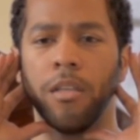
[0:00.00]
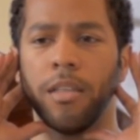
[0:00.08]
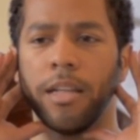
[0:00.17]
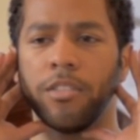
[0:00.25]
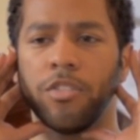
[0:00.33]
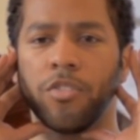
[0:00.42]

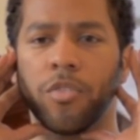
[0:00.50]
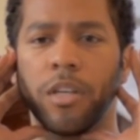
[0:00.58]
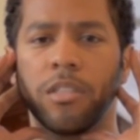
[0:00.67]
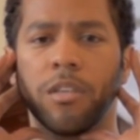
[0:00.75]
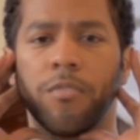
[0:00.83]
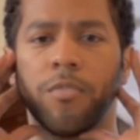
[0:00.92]
that
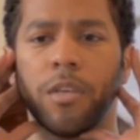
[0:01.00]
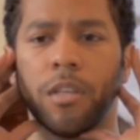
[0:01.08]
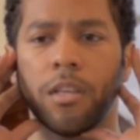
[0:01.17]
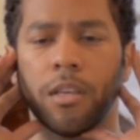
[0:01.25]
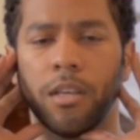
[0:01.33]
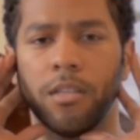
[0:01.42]
stretching
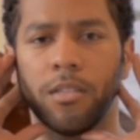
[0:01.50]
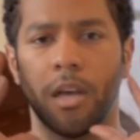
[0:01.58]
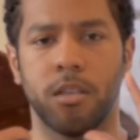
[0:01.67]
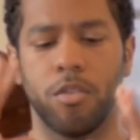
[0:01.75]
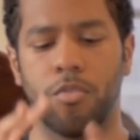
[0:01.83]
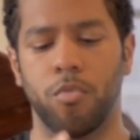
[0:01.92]
feeling
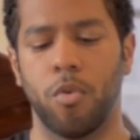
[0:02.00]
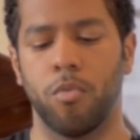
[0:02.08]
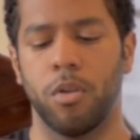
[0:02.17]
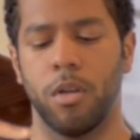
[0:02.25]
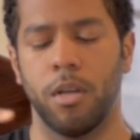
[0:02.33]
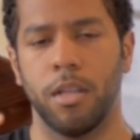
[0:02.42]
inside the
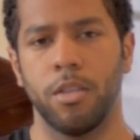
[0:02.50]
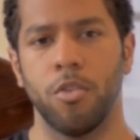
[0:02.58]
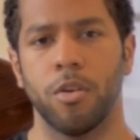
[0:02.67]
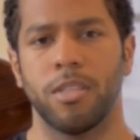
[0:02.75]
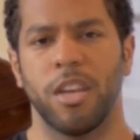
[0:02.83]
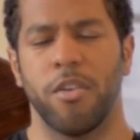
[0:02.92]
throat.
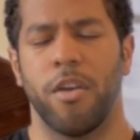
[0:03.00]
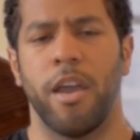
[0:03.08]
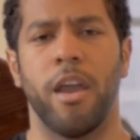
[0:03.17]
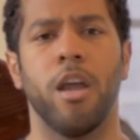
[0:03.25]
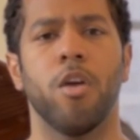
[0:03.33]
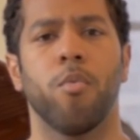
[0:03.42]
Notice how your
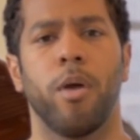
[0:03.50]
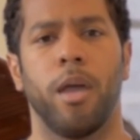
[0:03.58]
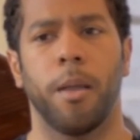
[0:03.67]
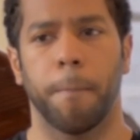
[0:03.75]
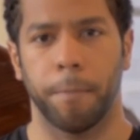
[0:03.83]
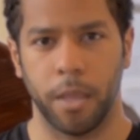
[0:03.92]

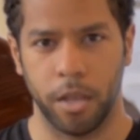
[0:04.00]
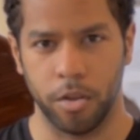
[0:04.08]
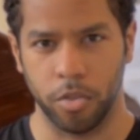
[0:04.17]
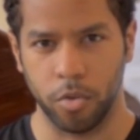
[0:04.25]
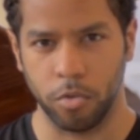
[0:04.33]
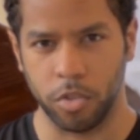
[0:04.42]
airway and
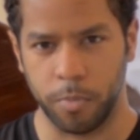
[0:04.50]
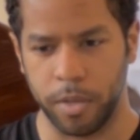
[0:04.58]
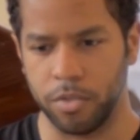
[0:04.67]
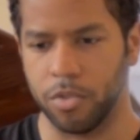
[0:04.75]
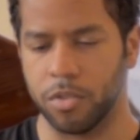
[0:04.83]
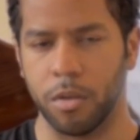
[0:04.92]
your throat
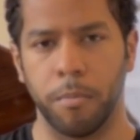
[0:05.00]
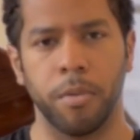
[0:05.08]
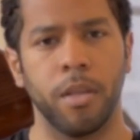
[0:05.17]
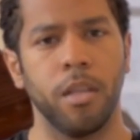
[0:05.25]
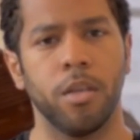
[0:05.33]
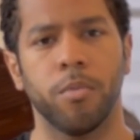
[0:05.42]
space just
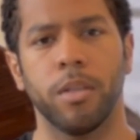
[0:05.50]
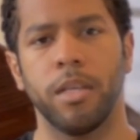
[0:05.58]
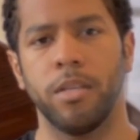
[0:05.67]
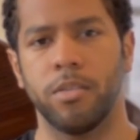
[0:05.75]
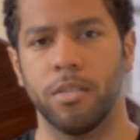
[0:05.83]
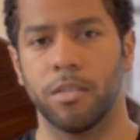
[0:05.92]
completely
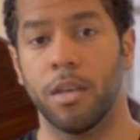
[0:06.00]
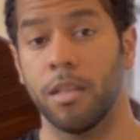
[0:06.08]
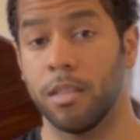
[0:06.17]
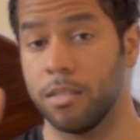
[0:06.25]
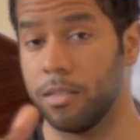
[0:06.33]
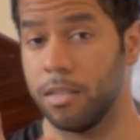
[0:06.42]
releases.
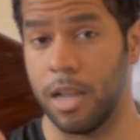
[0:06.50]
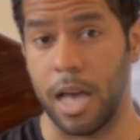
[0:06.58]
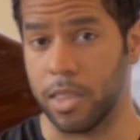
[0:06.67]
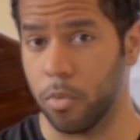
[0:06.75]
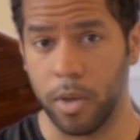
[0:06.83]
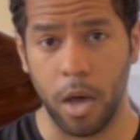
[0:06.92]
This is
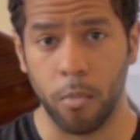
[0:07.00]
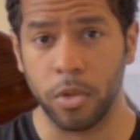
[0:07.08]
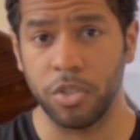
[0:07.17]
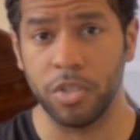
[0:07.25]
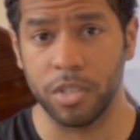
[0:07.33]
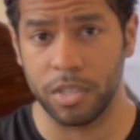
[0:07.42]
not the way I
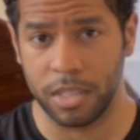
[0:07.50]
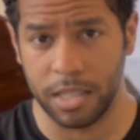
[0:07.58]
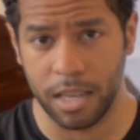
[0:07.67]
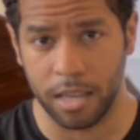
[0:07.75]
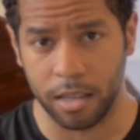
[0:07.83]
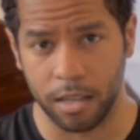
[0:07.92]
want you to
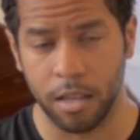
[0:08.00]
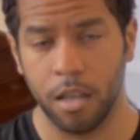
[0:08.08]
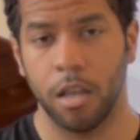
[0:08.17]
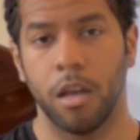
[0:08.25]
sing,